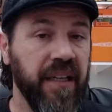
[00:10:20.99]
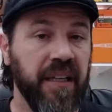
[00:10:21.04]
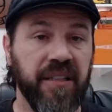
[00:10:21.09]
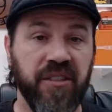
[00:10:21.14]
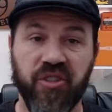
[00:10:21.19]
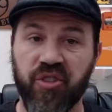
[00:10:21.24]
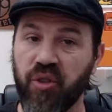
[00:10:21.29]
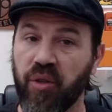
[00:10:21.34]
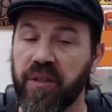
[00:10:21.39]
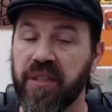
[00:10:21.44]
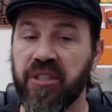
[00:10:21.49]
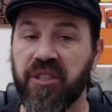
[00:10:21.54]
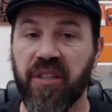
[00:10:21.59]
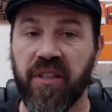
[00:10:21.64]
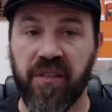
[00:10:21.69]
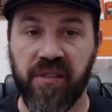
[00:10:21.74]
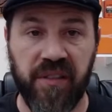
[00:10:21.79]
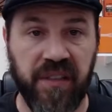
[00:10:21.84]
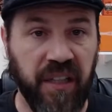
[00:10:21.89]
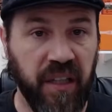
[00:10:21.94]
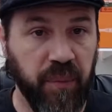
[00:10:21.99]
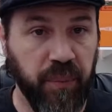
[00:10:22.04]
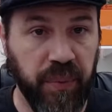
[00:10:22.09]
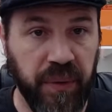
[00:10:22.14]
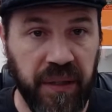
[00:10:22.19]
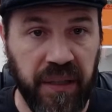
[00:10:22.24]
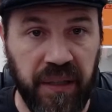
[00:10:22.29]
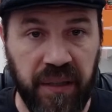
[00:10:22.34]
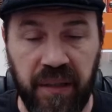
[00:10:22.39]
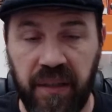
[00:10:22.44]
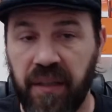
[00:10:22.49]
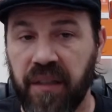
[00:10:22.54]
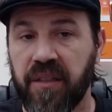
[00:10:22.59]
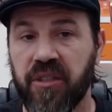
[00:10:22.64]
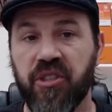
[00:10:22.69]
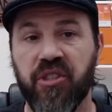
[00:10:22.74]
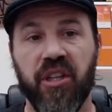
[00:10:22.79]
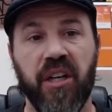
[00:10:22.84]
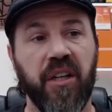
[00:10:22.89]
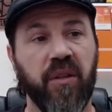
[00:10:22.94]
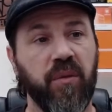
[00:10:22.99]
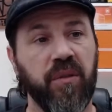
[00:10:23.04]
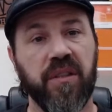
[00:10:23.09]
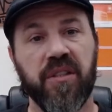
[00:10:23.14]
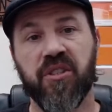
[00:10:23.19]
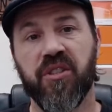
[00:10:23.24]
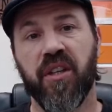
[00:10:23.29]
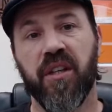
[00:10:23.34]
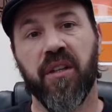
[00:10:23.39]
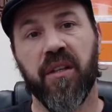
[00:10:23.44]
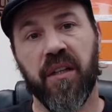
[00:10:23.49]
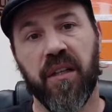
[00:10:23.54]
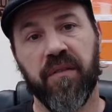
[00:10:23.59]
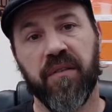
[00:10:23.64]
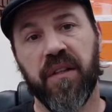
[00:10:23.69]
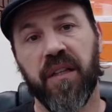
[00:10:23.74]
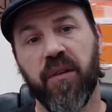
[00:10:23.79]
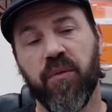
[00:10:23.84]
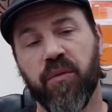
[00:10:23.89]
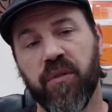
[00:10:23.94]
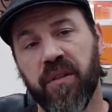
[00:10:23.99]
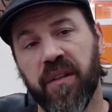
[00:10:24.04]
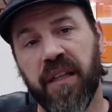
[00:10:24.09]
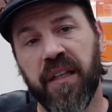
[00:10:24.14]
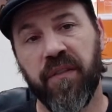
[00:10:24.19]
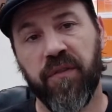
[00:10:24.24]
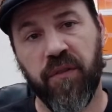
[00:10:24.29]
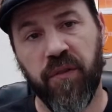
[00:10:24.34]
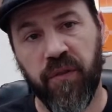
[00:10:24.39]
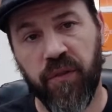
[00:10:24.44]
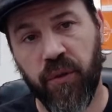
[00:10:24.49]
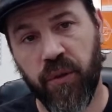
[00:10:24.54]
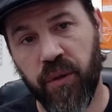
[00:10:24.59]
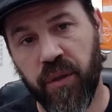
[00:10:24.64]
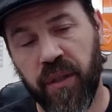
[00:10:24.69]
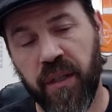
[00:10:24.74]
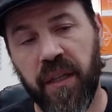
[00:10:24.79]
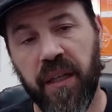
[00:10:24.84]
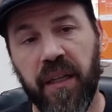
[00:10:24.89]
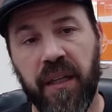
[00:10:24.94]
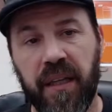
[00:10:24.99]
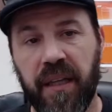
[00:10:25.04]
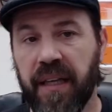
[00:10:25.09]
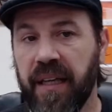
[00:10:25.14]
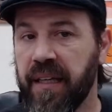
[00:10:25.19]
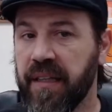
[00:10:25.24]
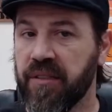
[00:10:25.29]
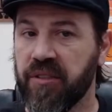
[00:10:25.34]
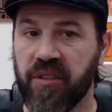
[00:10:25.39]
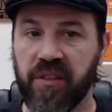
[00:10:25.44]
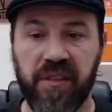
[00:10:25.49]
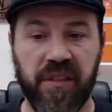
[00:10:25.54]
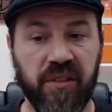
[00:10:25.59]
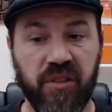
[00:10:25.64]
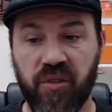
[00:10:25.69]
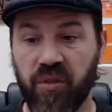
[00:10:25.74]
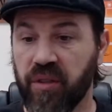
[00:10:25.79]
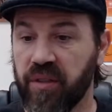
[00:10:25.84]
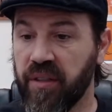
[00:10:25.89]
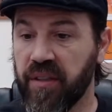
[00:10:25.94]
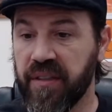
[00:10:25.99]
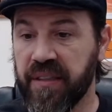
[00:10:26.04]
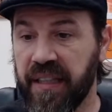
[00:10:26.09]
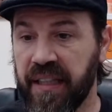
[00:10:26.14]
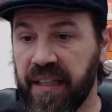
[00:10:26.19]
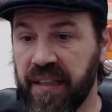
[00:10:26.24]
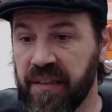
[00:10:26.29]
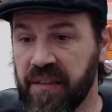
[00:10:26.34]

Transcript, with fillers: enjoyed each other's company shared with each other everything we're thankful for and just enjoyed our day.